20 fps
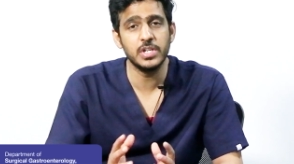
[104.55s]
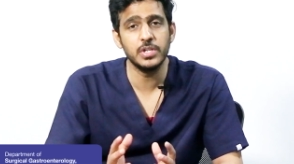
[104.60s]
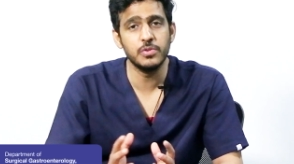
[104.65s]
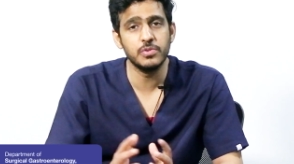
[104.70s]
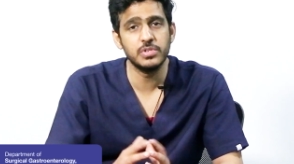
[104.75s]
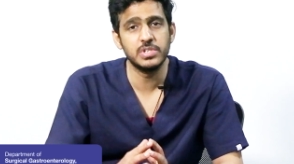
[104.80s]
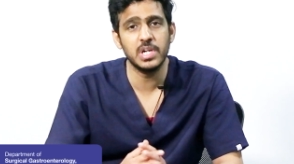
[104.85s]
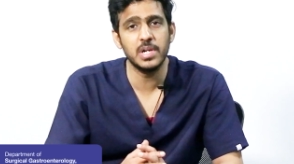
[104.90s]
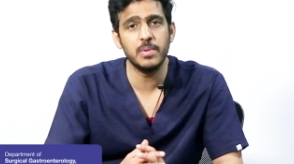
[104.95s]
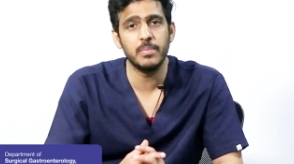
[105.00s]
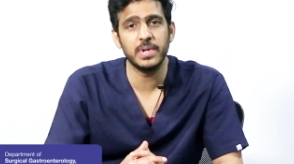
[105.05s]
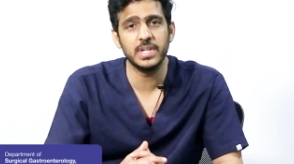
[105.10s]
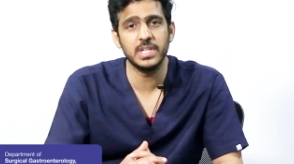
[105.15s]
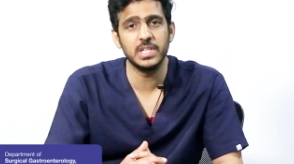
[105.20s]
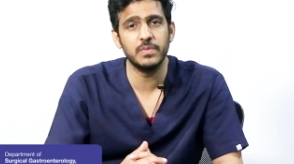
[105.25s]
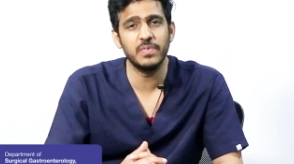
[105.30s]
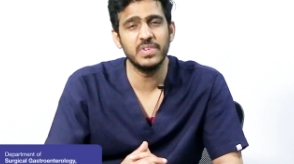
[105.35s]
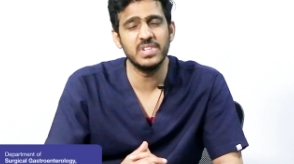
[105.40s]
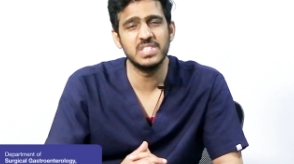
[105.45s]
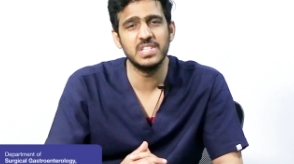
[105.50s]
usually
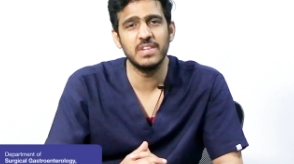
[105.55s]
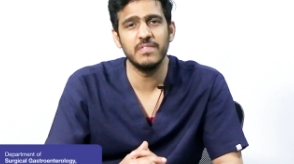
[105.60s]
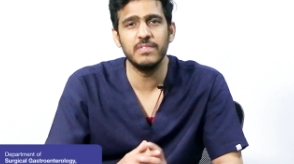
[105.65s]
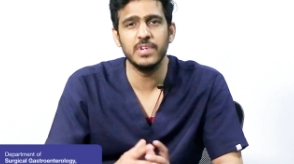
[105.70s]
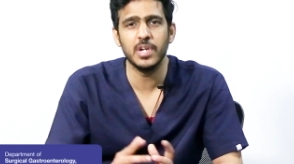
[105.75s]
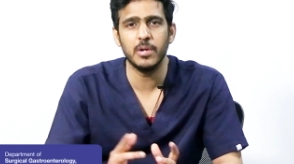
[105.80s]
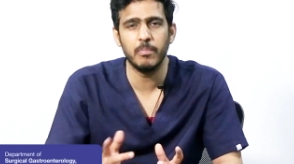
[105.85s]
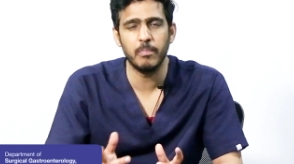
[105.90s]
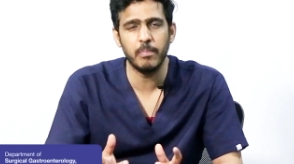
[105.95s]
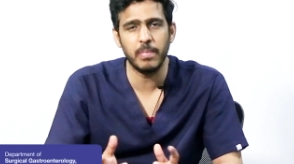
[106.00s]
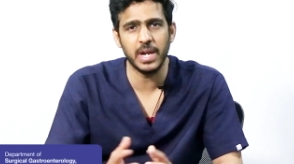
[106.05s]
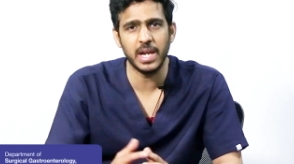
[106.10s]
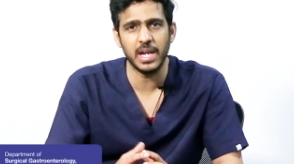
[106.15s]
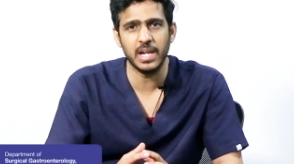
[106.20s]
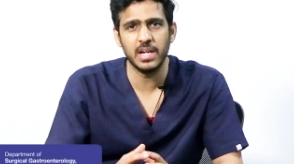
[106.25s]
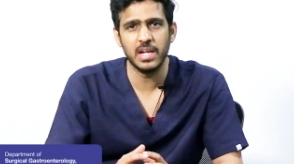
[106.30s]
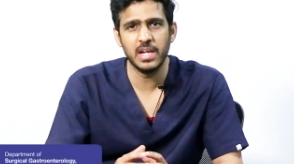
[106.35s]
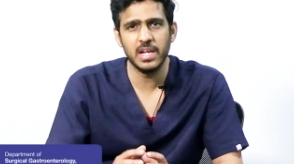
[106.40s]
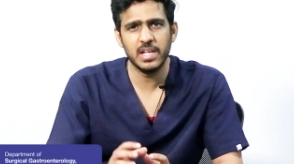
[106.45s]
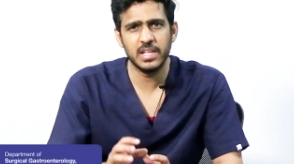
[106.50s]
present with severe
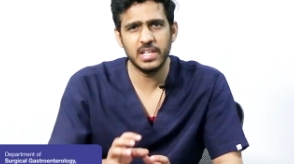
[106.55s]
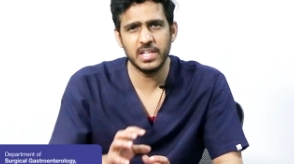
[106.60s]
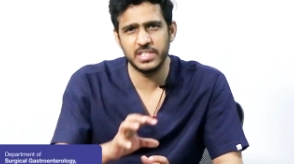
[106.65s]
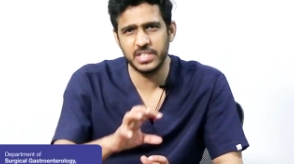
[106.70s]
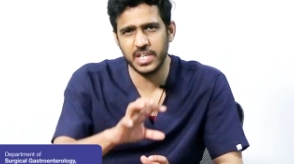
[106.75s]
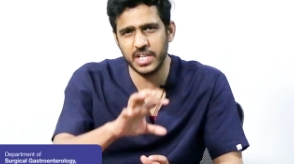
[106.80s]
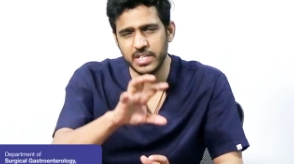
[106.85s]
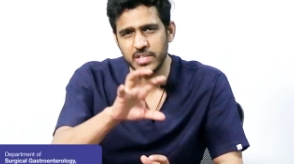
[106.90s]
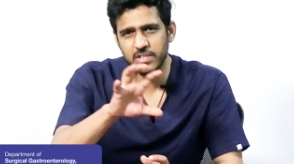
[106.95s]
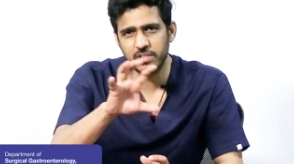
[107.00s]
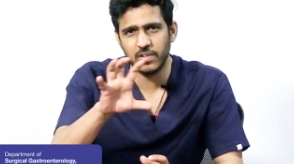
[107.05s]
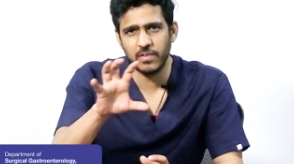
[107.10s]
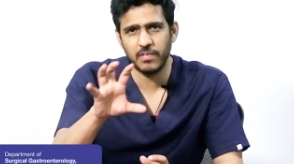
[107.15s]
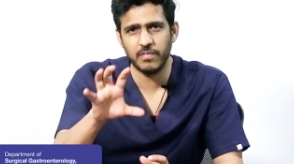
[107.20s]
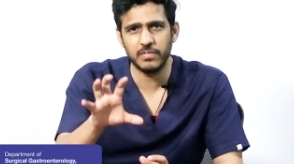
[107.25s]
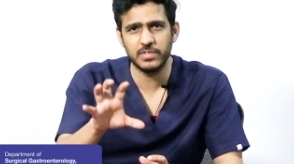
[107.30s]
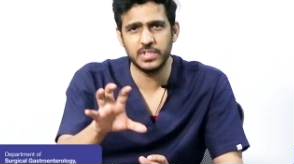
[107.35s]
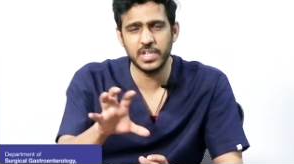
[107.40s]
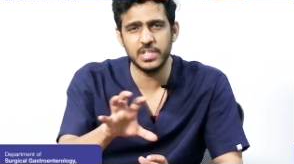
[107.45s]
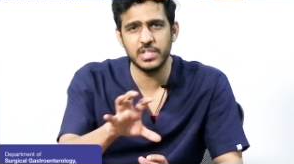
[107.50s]
pain. The changes
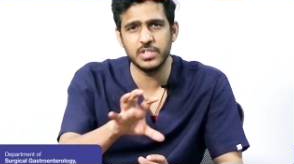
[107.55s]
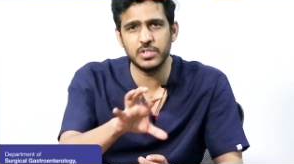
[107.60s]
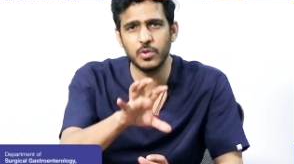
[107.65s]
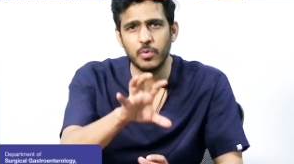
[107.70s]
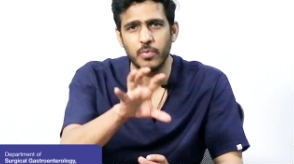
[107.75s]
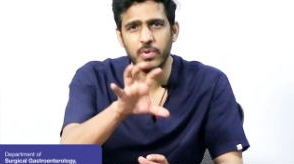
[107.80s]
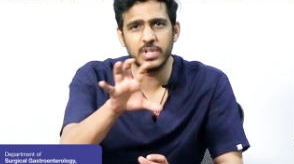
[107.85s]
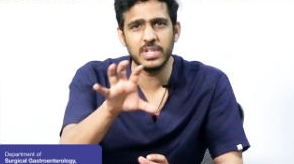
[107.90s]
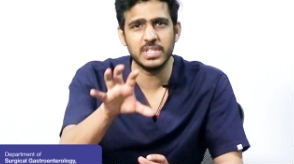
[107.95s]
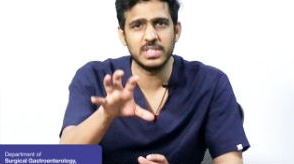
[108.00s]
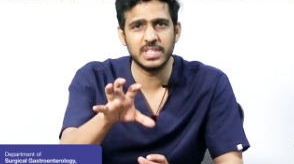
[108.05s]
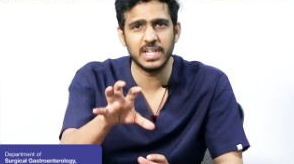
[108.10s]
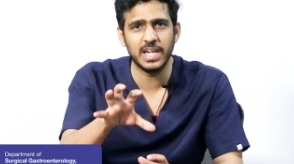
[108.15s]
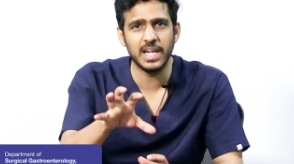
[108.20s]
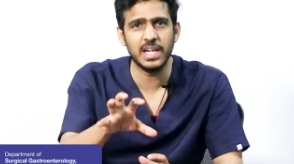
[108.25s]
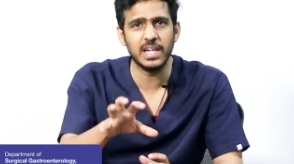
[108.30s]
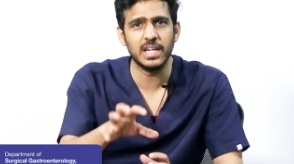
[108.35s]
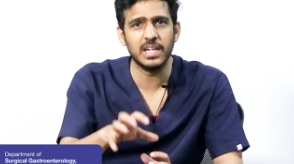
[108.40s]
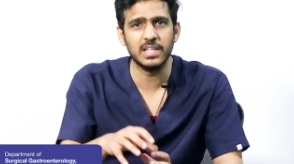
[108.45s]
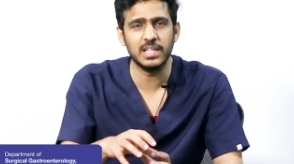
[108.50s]
over the
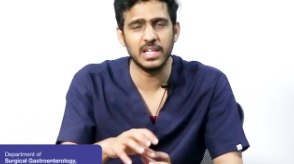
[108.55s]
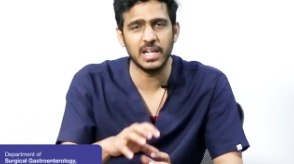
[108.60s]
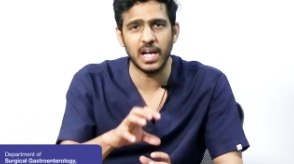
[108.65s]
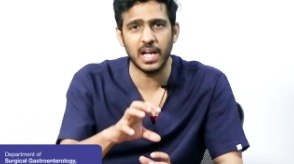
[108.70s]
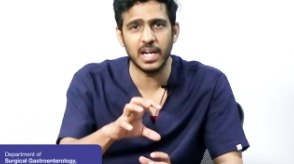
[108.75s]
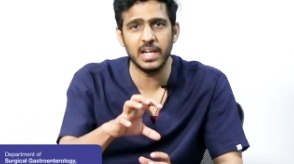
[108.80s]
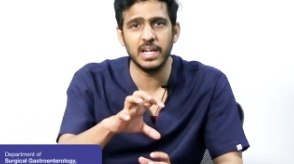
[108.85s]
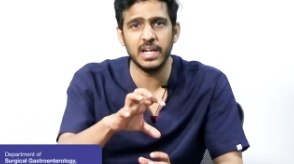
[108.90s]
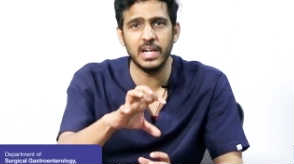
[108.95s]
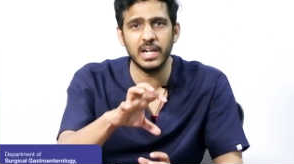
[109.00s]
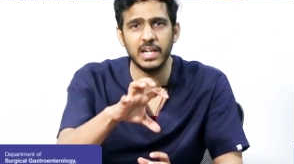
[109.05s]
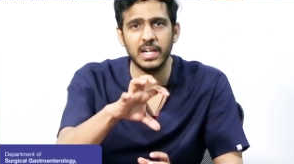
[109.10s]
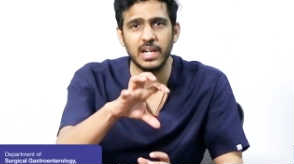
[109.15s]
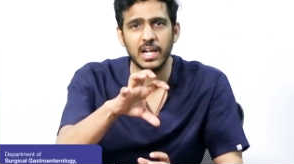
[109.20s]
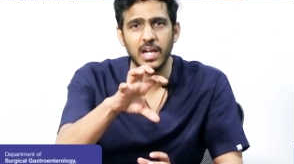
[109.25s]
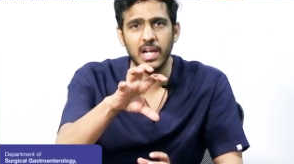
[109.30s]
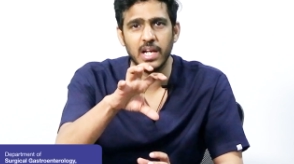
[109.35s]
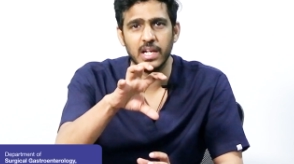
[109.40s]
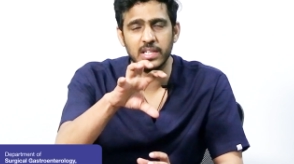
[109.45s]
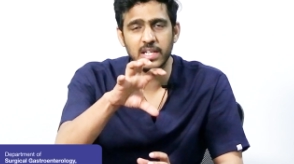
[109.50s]
skin,
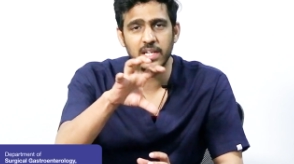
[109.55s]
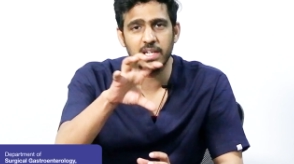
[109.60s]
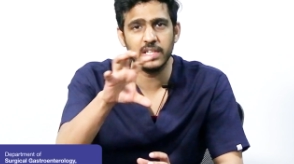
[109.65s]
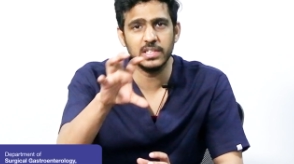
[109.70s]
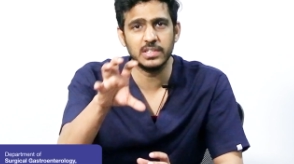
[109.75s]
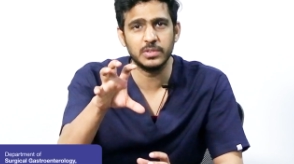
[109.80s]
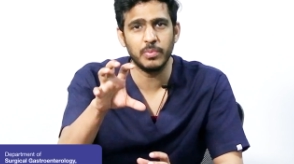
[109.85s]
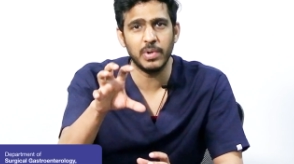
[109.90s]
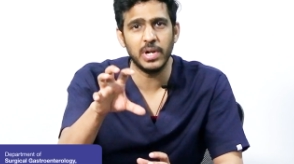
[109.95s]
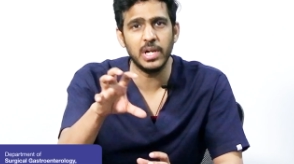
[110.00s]
the